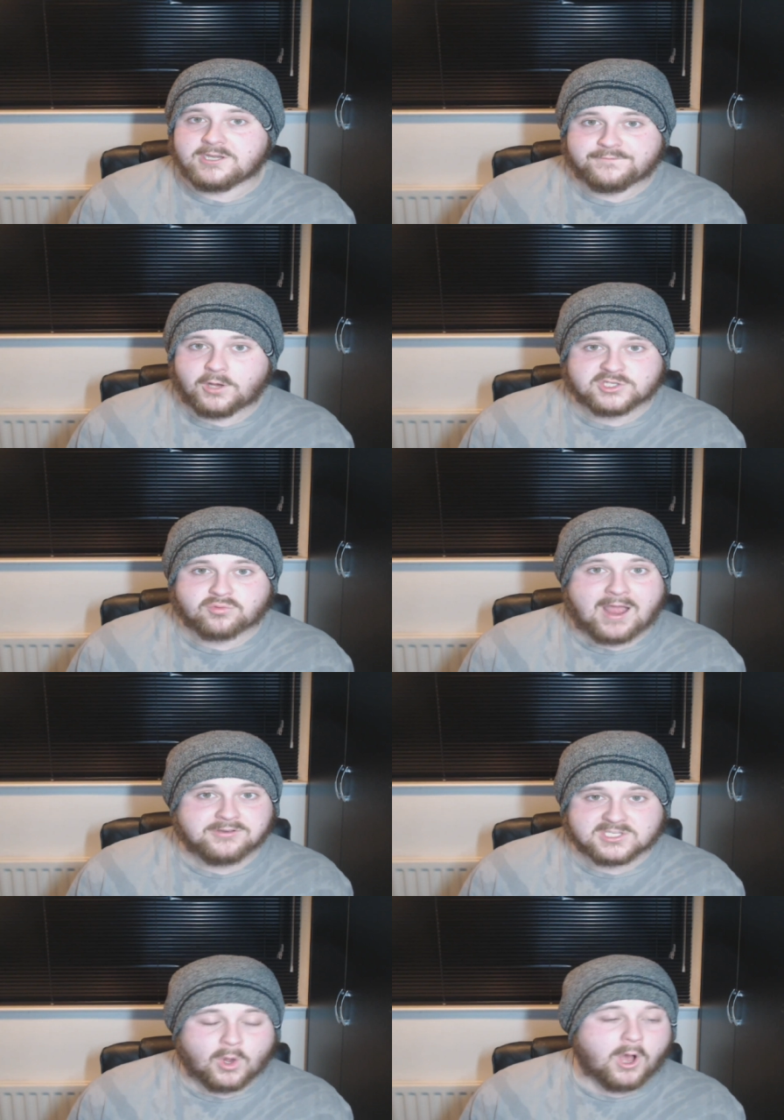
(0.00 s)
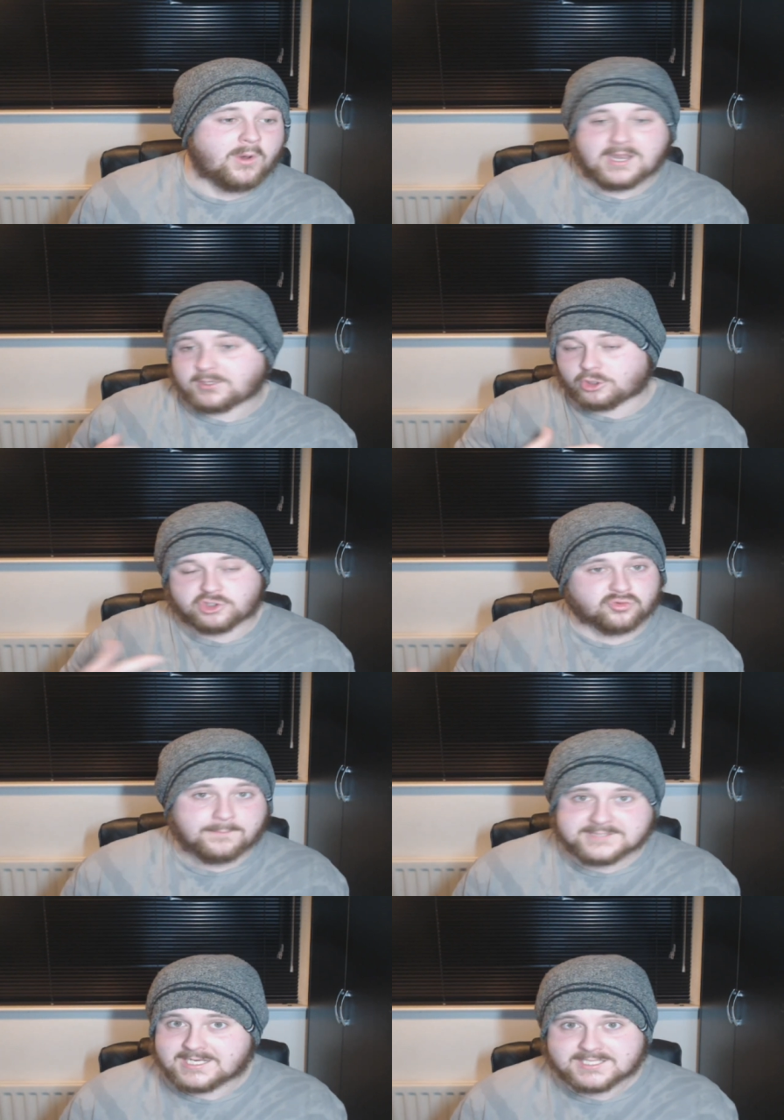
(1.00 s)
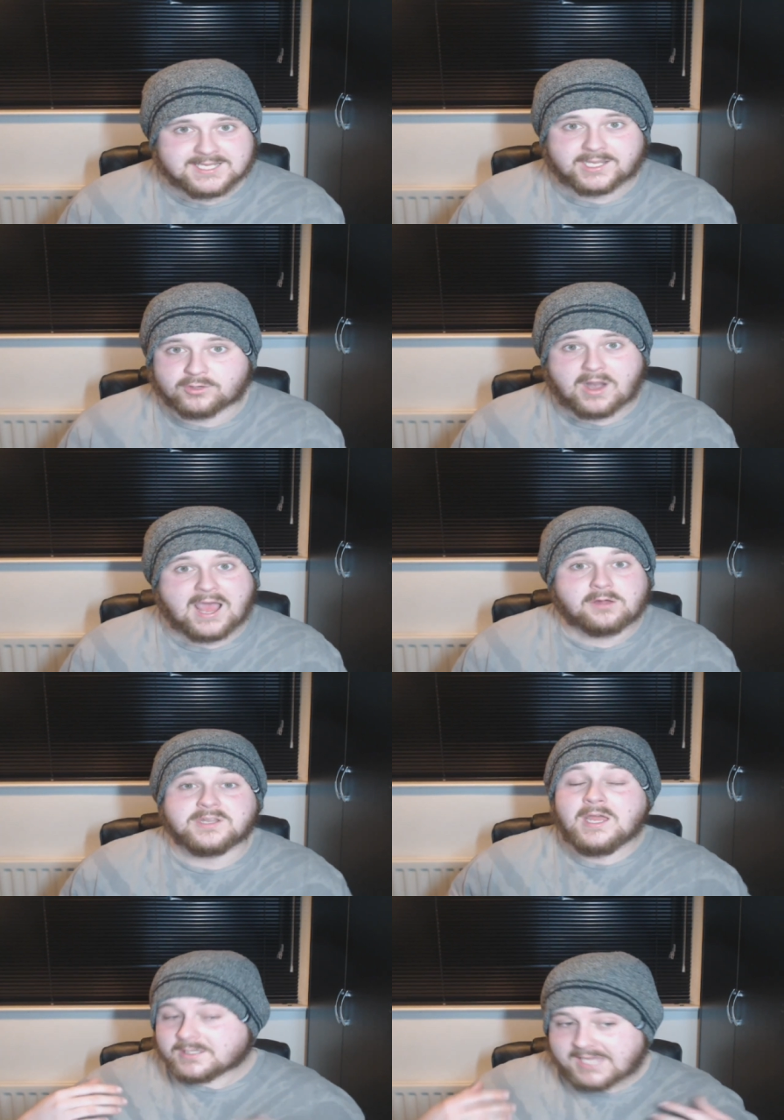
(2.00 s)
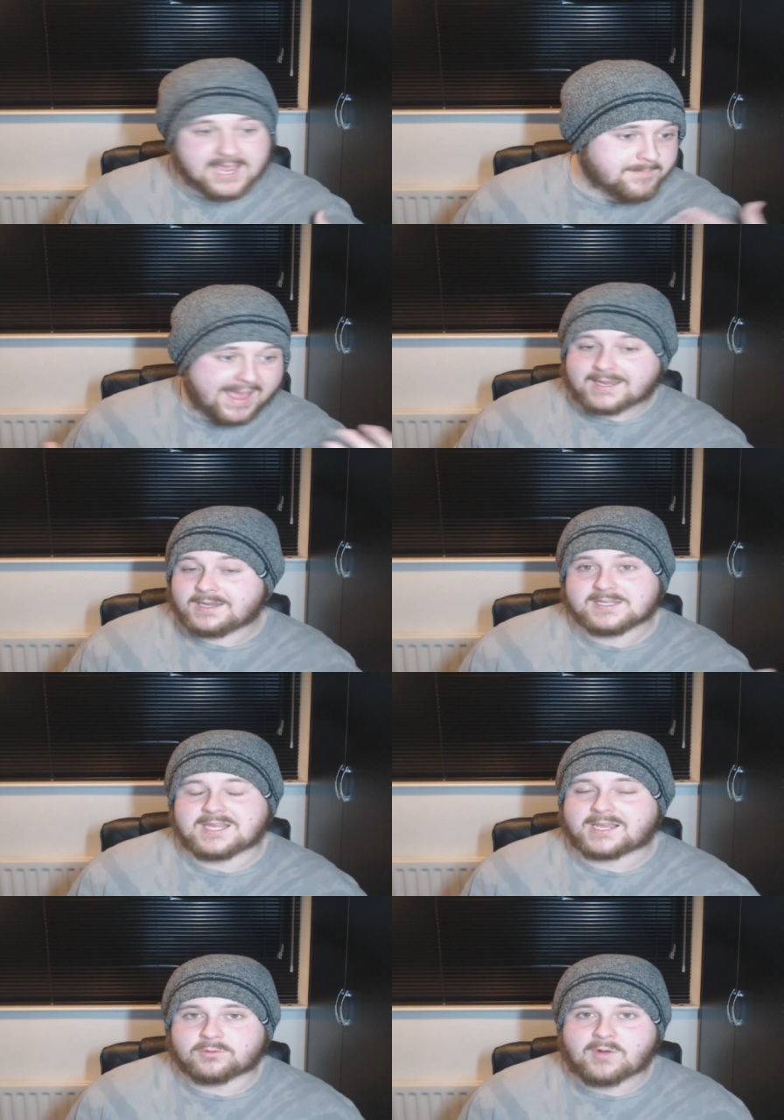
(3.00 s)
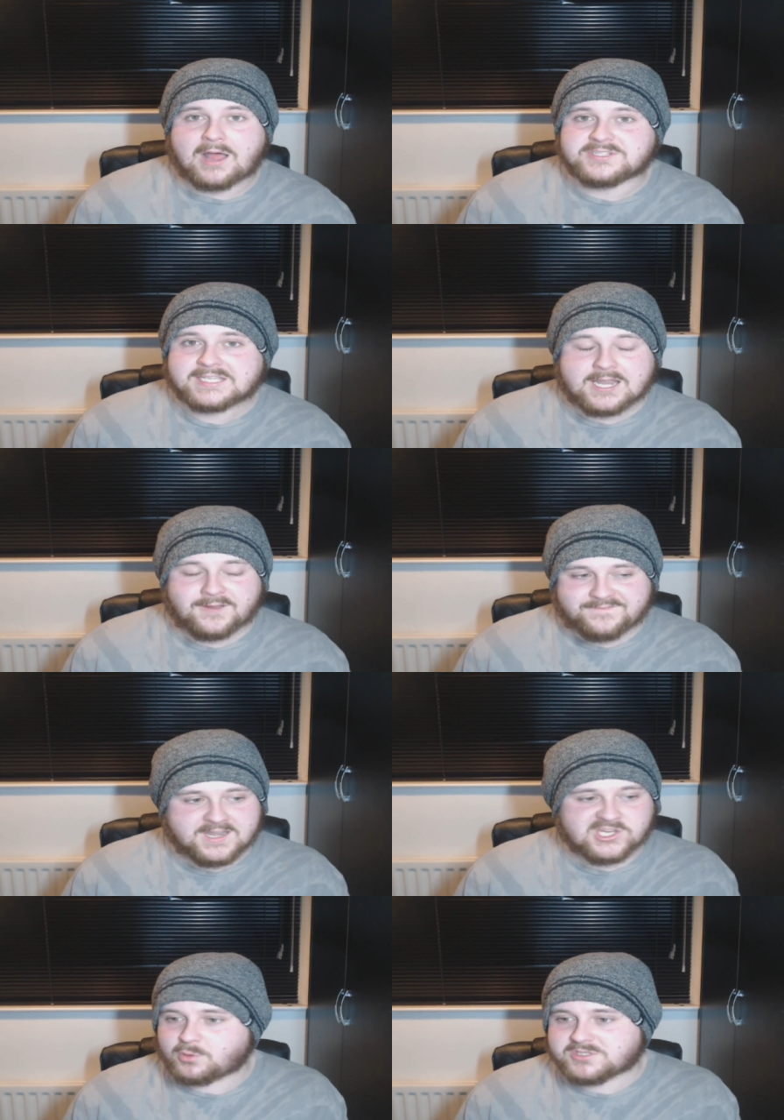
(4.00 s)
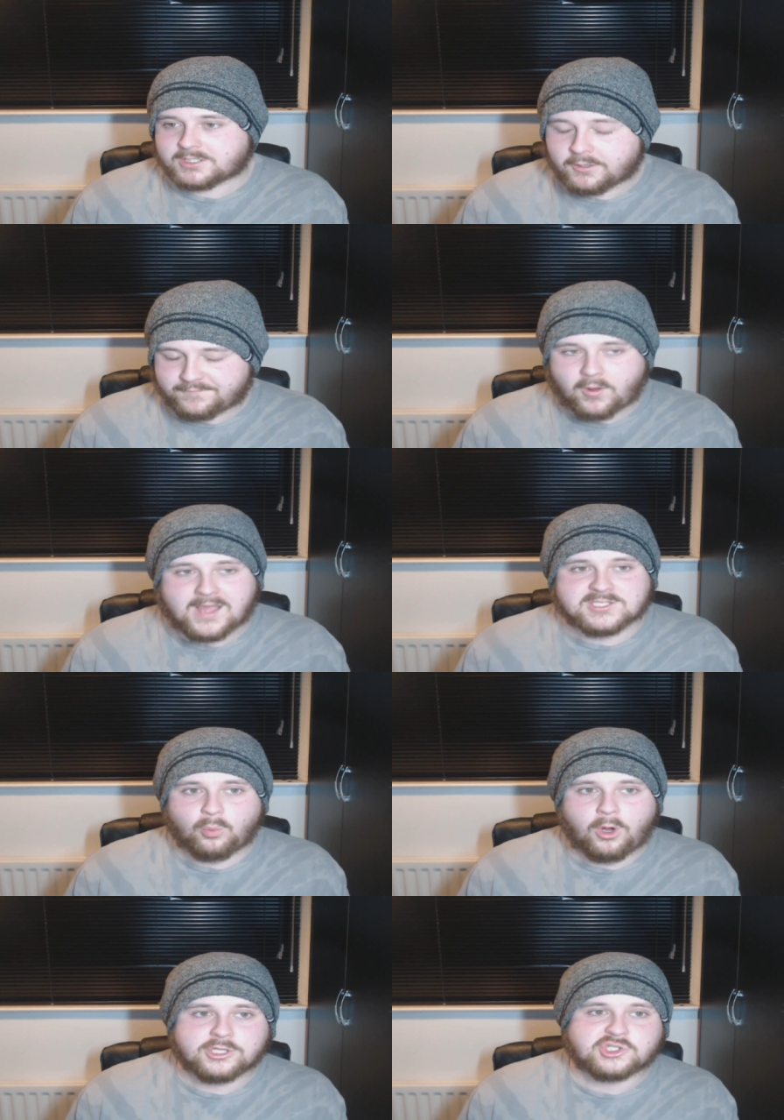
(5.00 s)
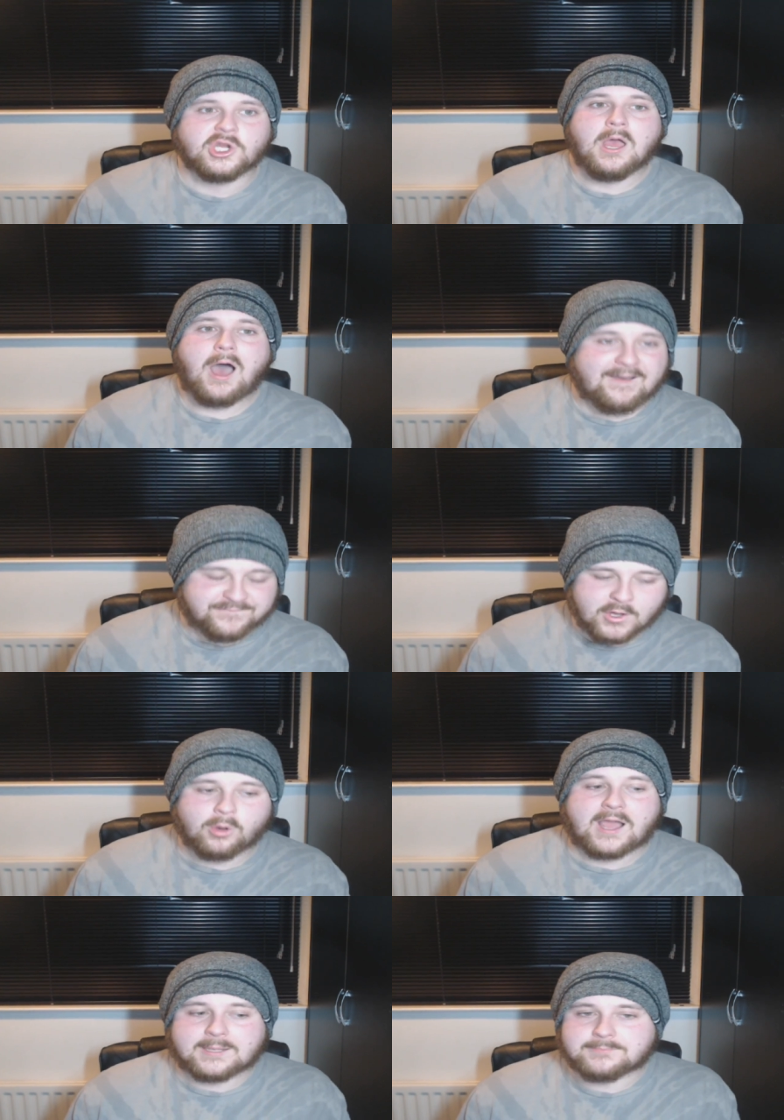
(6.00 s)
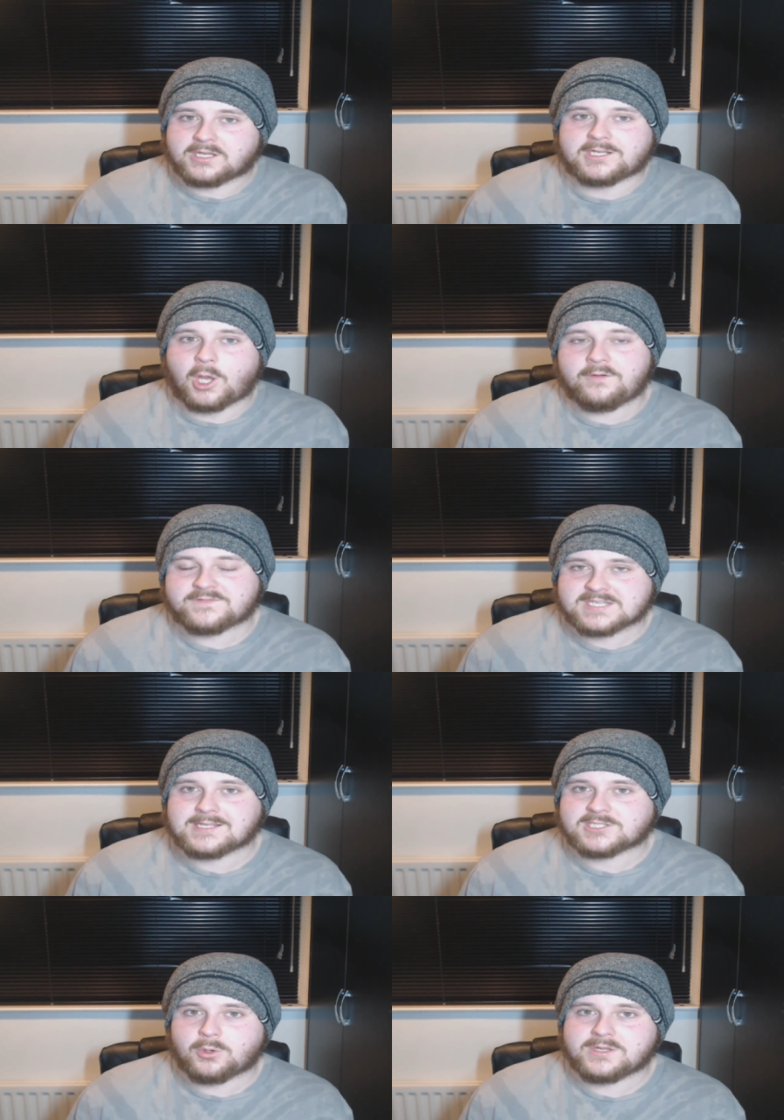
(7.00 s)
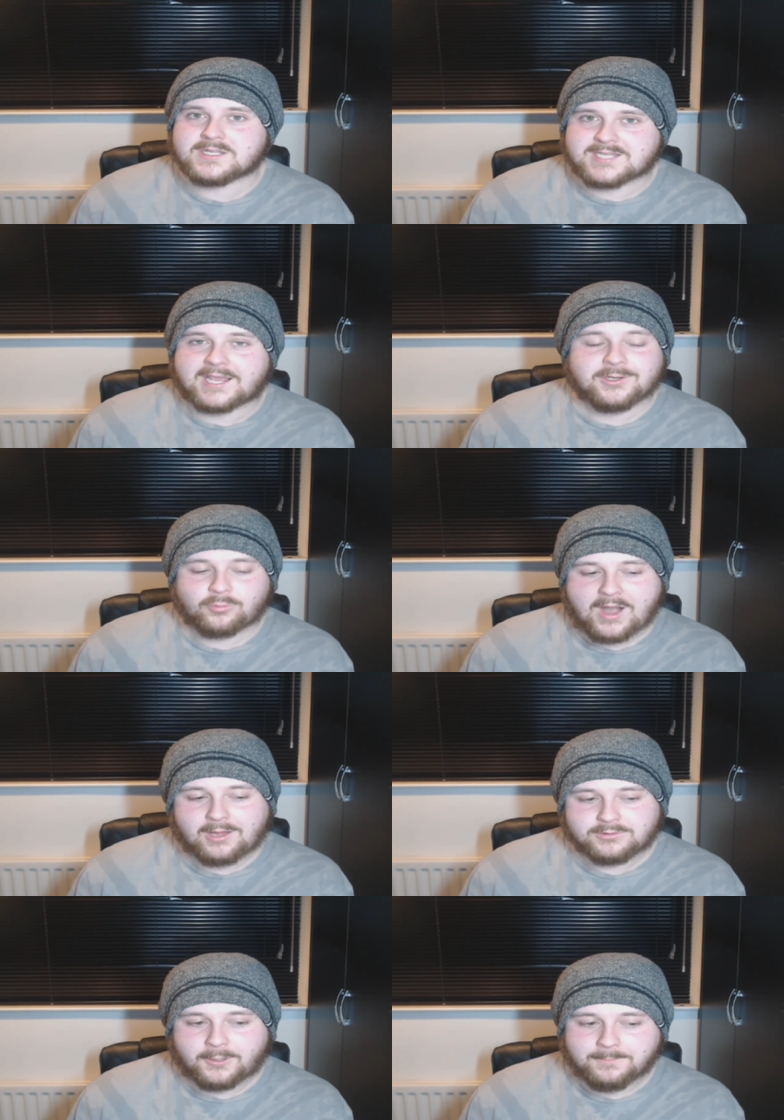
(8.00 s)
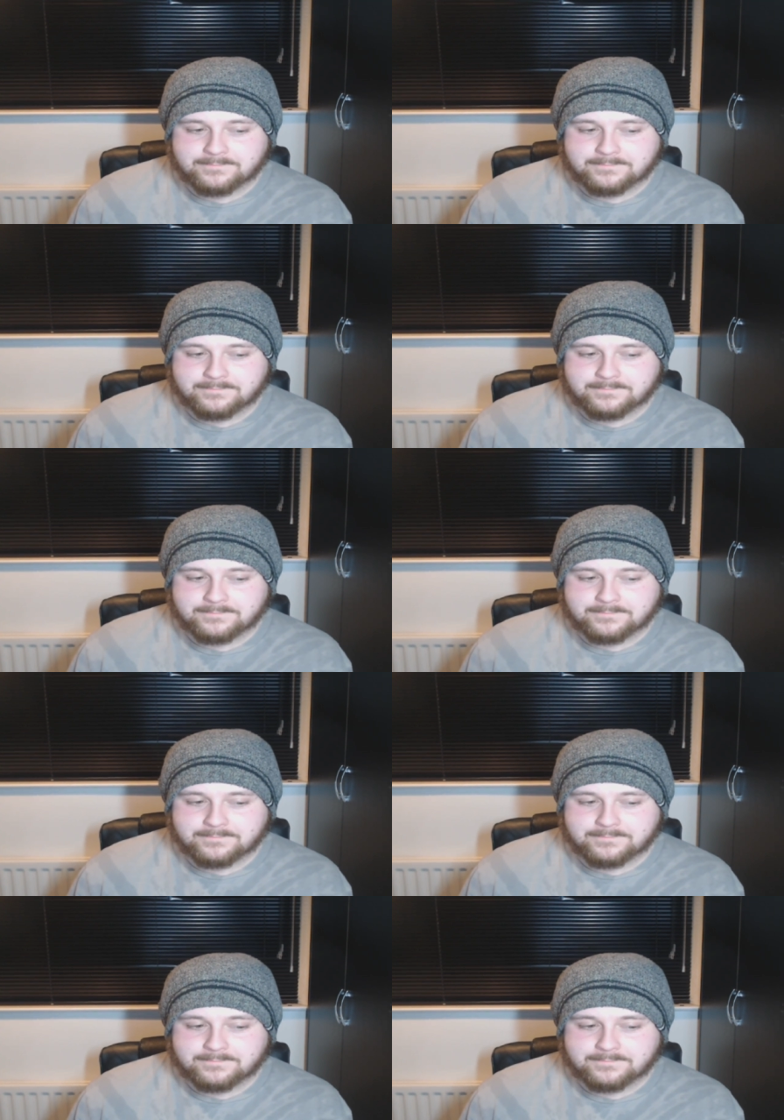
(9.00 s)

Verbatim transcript: the first round as well, and then got dropped in the second round, came back in the second round to get the finish. It was a good fight to watch. I feel like I'm going to go with Sato in the second round, though.